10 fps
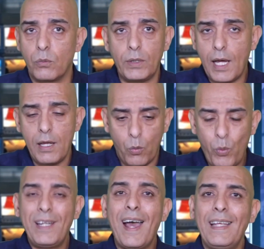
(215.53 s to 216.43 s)

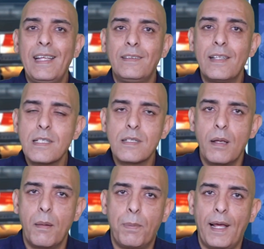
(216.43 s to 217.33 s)
We're not in this
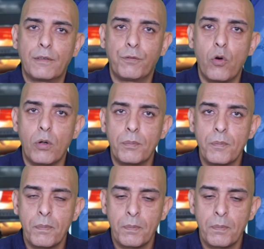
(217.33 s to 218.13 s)
platform,